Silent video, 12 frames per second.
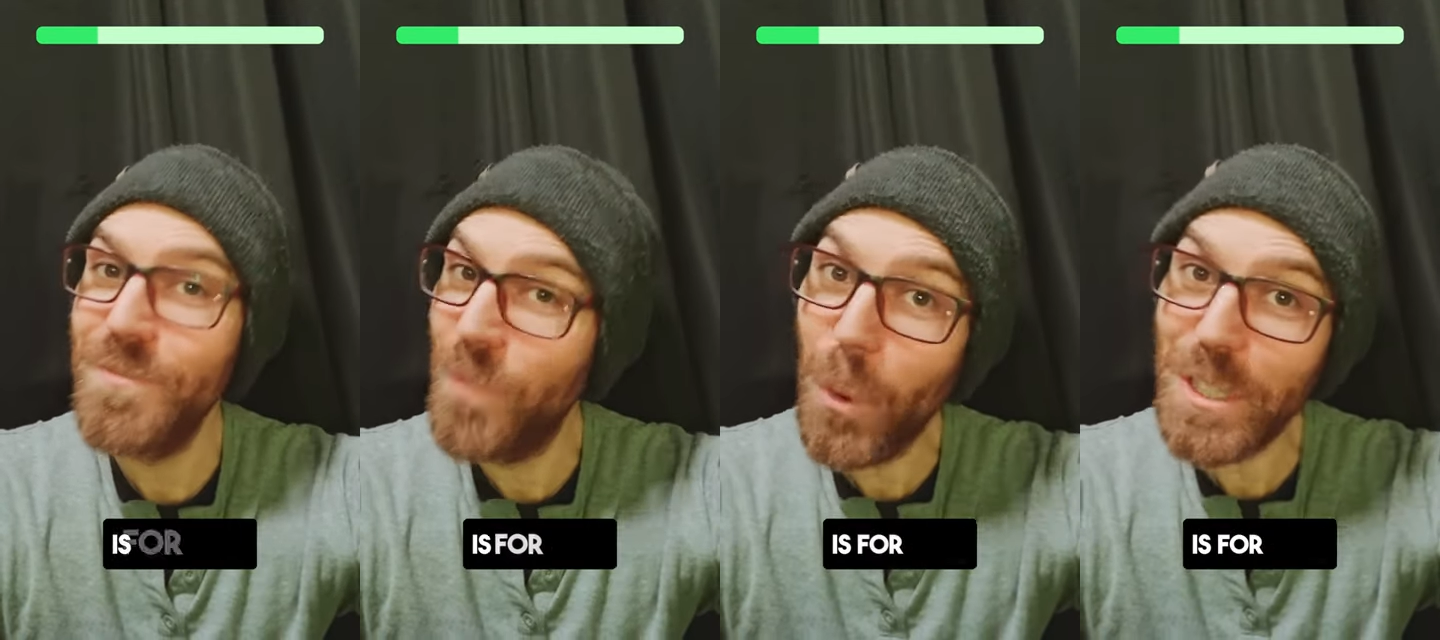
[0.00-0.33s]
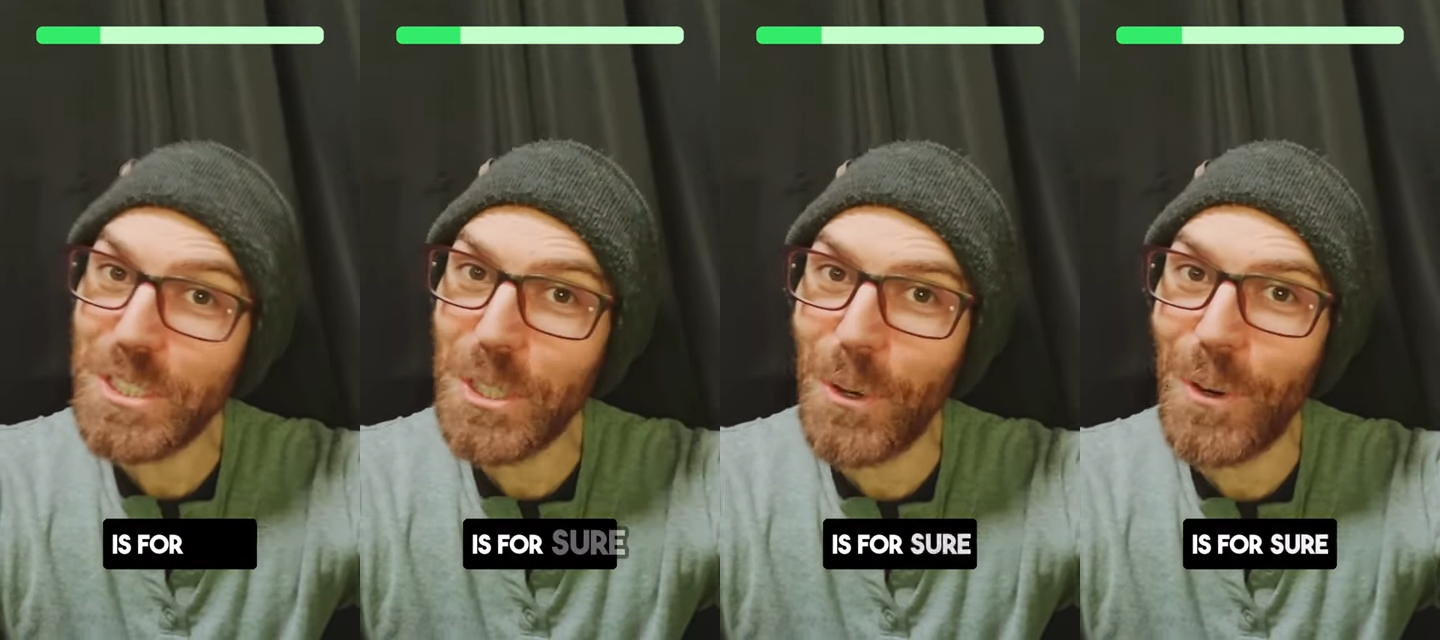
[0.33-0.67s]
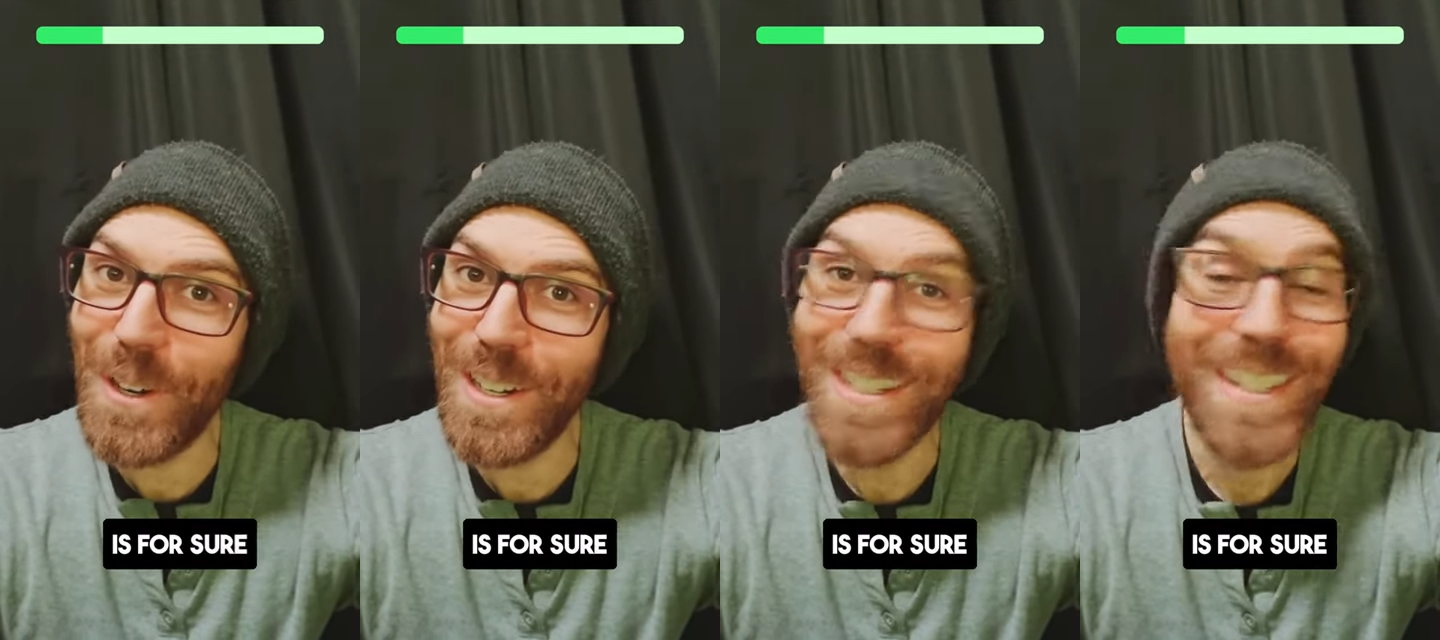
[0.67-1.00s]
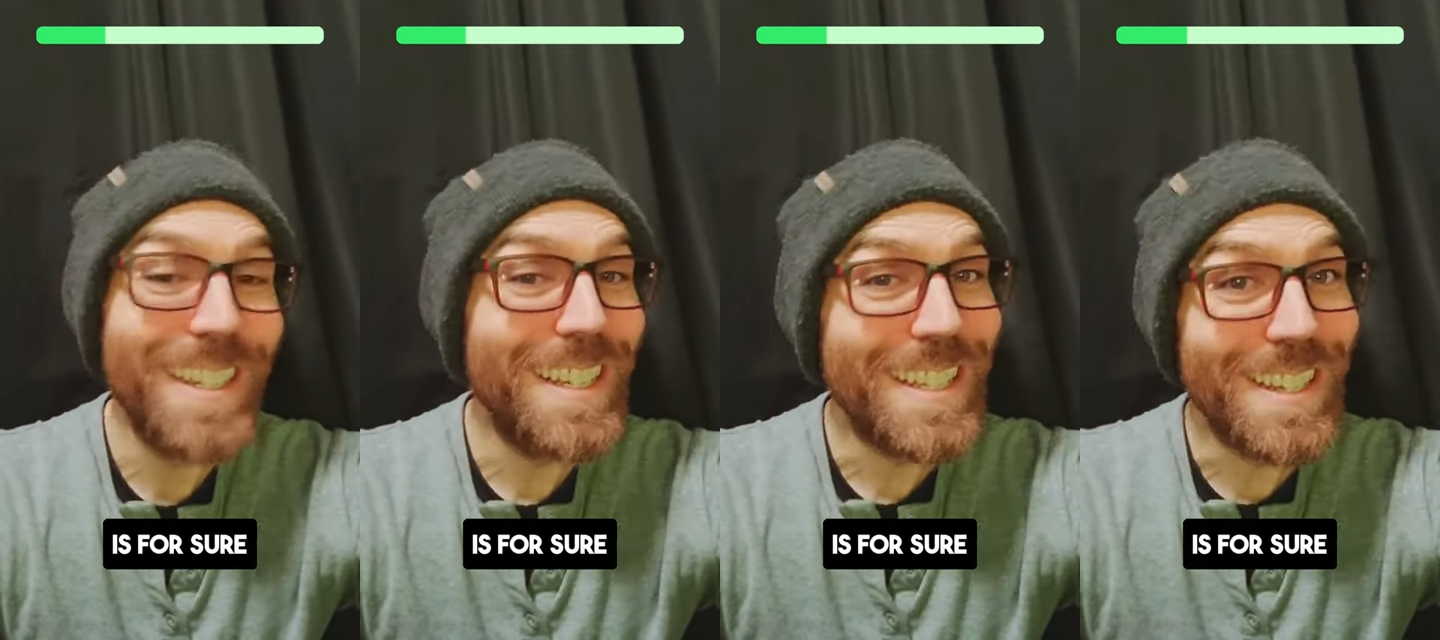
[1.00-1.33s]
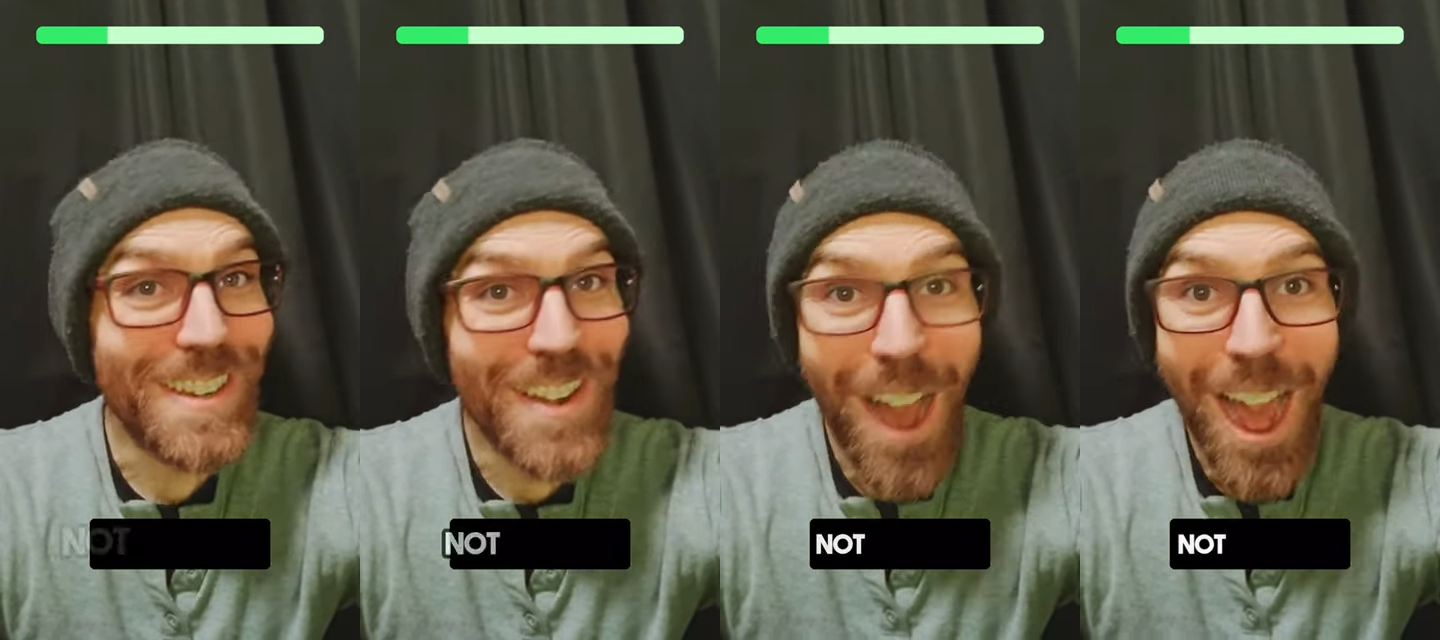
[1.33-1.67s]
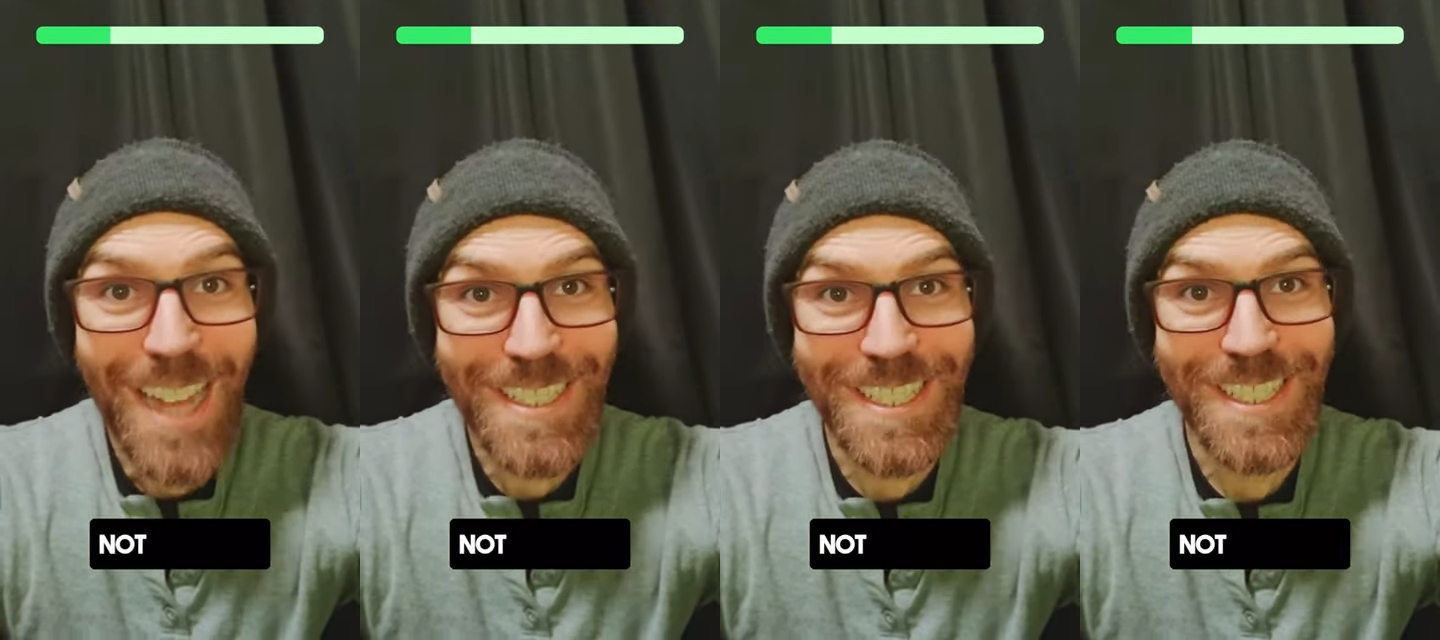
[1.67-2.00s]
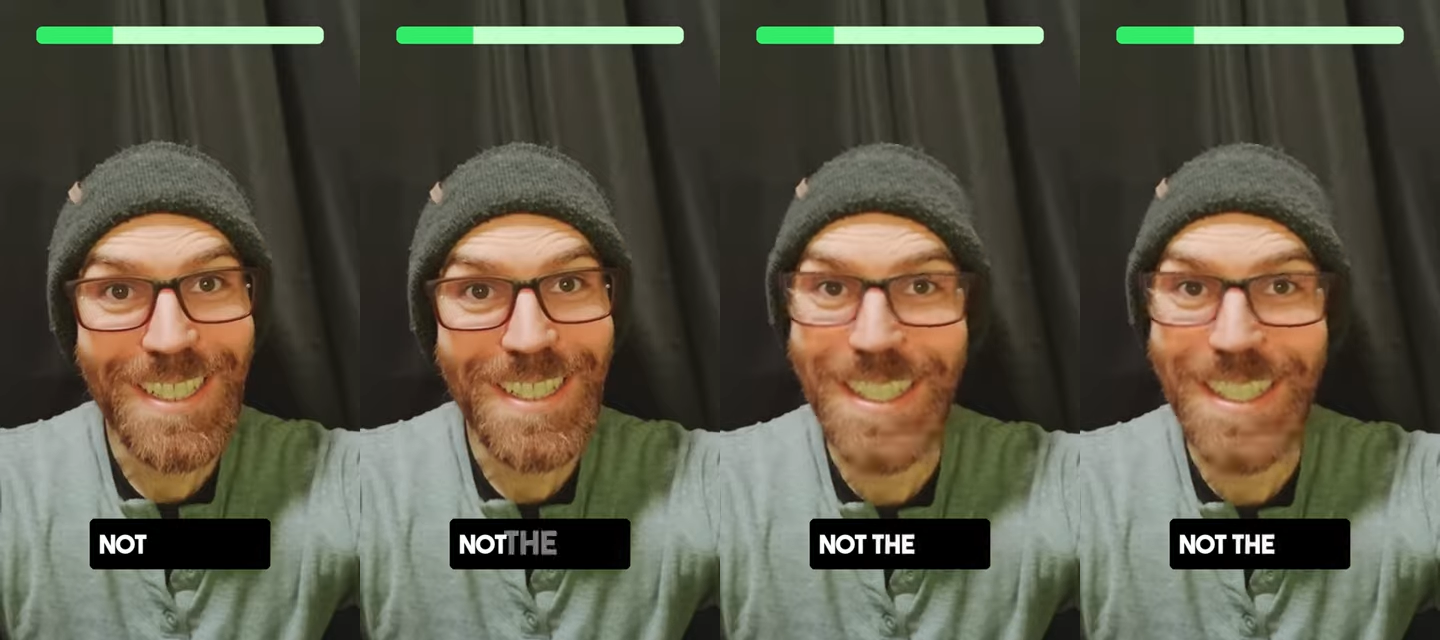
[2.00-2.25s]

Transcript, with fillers: for sure, not